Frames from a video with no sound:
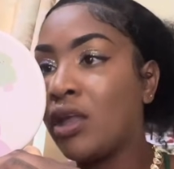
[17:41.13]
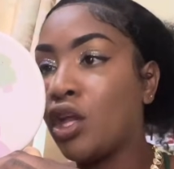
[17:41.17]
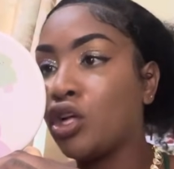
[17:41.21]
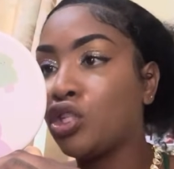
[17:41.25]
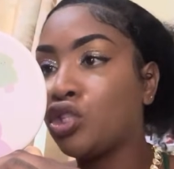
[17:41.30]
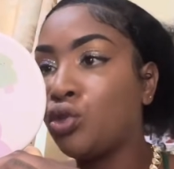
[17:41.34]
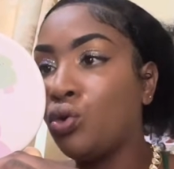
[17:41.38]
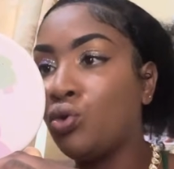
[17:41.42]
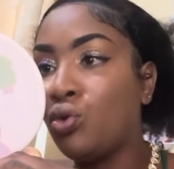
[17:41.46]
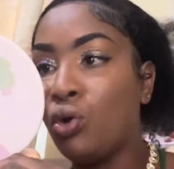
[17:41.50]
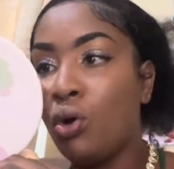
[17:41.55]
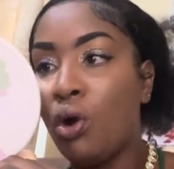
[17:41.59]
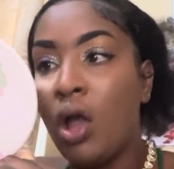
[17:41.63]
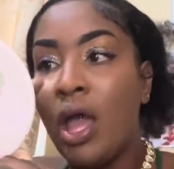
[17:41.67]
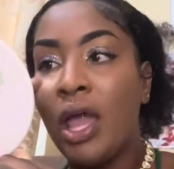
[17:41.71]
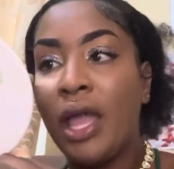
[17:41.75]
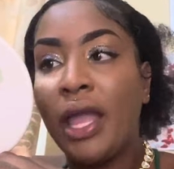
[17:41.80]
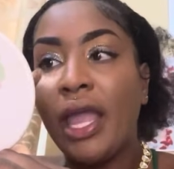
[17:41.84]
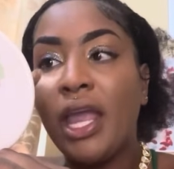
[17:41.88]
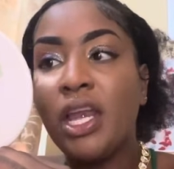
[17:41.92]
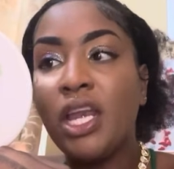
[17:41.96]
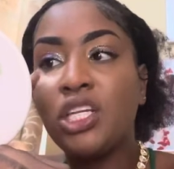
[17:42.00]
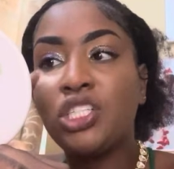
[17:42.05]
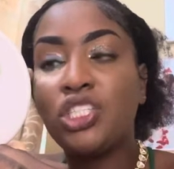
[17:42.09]
You should
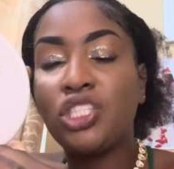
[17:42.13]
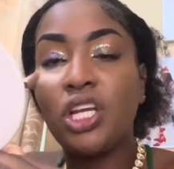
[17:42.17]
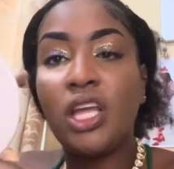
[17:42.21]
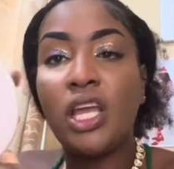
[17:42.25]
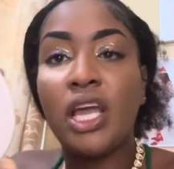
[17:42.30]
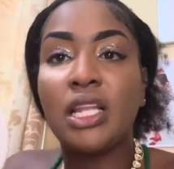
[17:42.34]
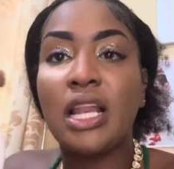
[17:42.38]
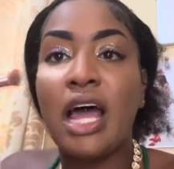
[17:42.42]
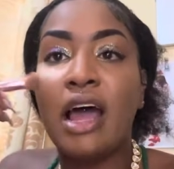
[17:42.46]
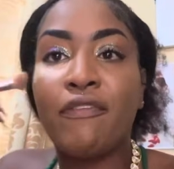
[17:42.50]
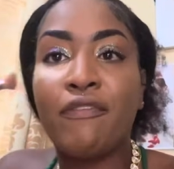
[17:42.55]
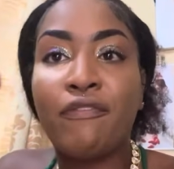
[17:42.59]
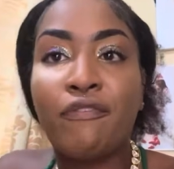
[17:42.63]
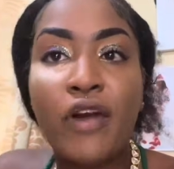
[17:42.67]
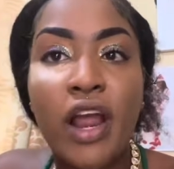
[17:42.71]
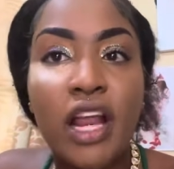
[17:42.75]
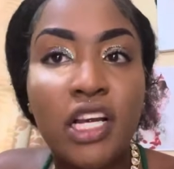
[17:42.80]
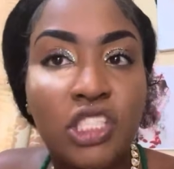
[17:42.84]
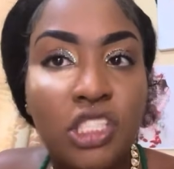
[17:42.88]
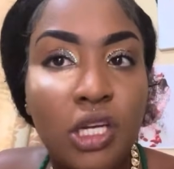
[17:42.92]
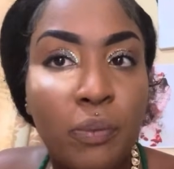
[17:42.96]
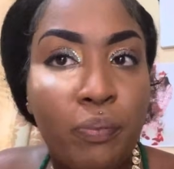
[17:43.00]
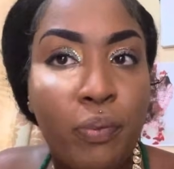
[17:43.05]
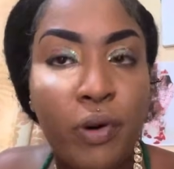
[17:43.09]
initiate a
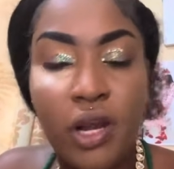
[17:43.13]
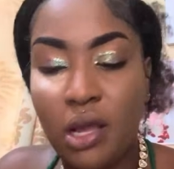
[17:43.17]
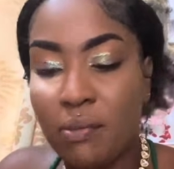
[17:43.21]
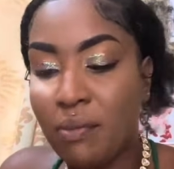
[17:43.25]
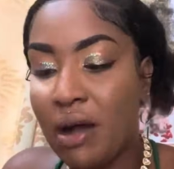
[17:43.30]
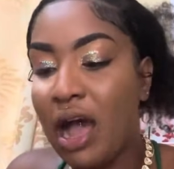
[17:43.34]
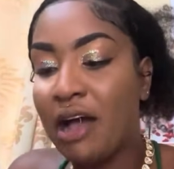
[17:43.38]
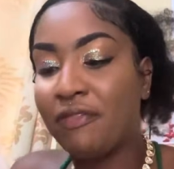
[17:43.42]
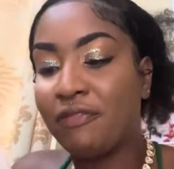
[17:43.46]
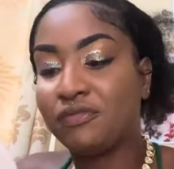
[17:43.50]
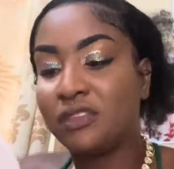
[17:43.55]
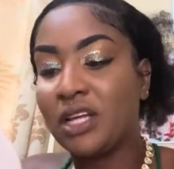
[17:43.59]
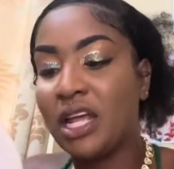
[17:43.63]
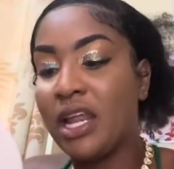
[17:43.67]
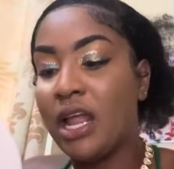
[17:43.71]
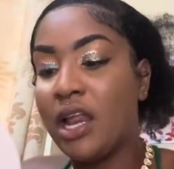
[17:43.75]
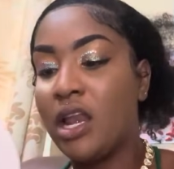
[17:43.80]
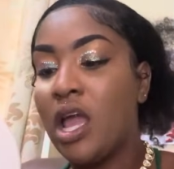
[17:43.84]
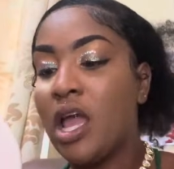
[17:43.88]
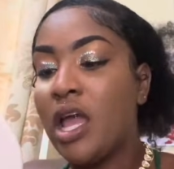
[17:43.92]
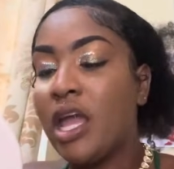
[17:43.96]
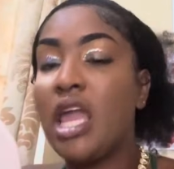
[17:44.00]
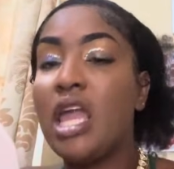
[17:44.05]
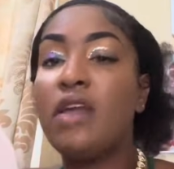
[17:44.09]
friendship with him after that.
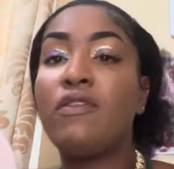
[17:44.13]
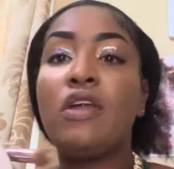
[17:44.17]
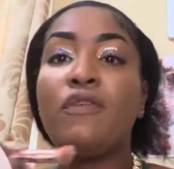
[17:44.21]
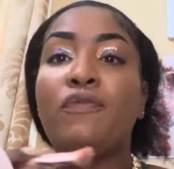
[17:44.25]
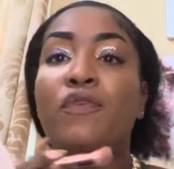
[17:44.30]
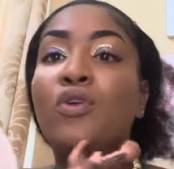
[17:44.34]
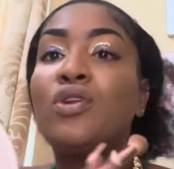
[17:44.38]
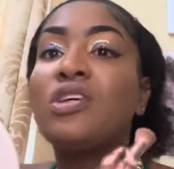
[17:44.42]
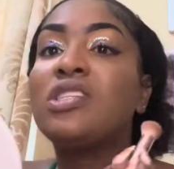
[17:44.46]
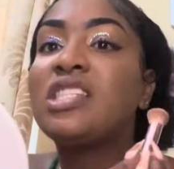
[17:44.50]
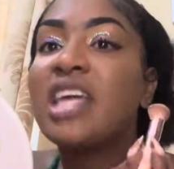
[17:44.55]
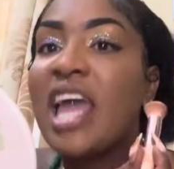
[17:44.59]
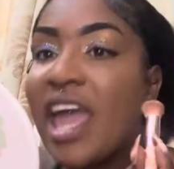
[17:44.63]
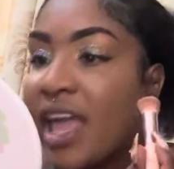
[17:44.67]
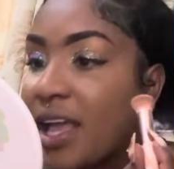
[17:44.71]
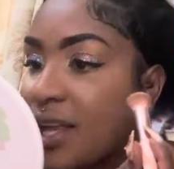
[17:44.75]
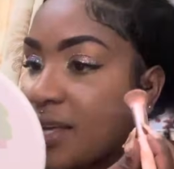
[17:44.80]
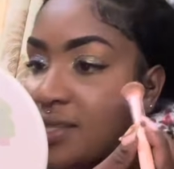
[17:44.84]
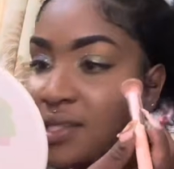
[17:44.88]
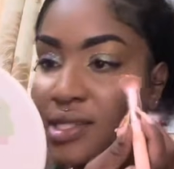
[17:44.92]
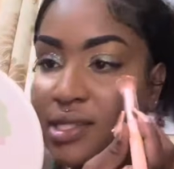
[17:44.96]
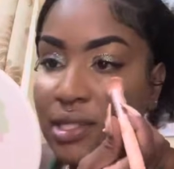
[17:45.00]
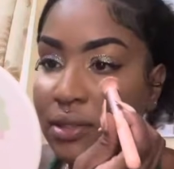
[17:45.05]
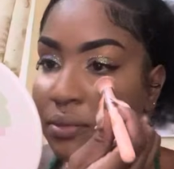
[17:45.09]
Even if you no sex.